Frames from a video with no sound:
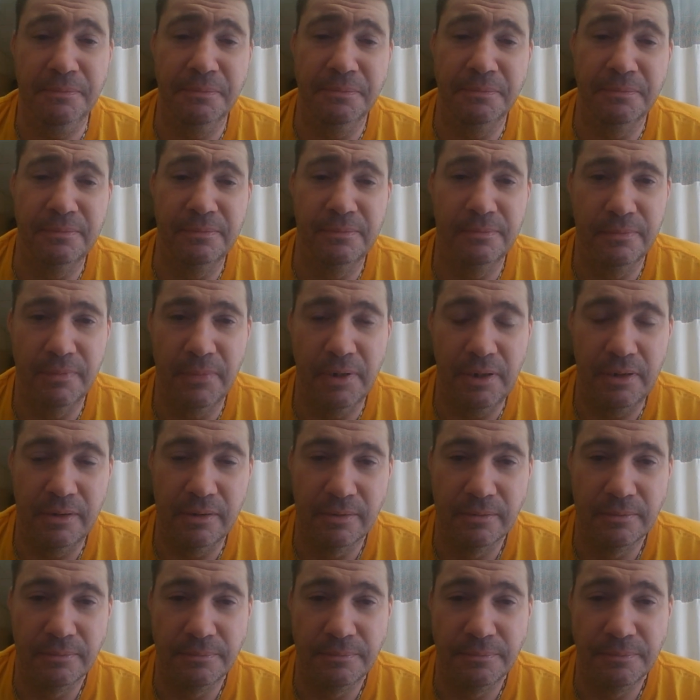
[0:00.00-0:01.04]

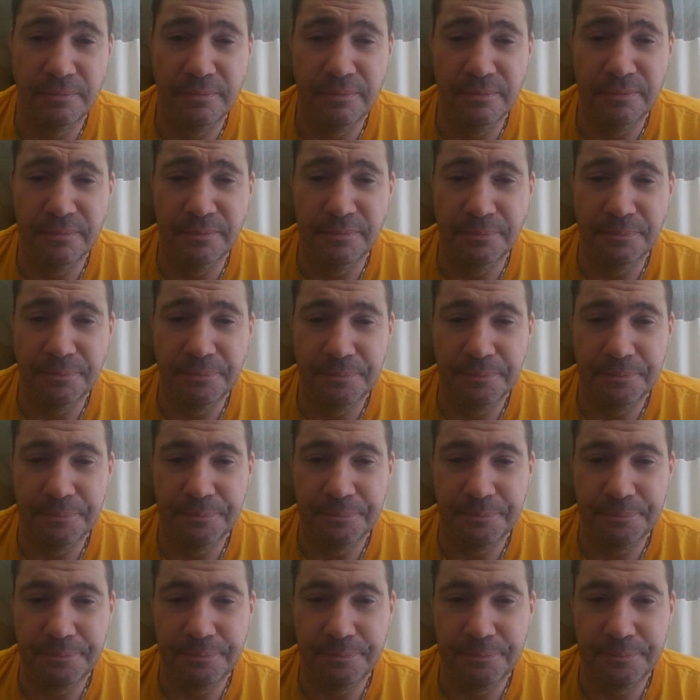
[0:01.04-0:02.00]
Nobody speaks.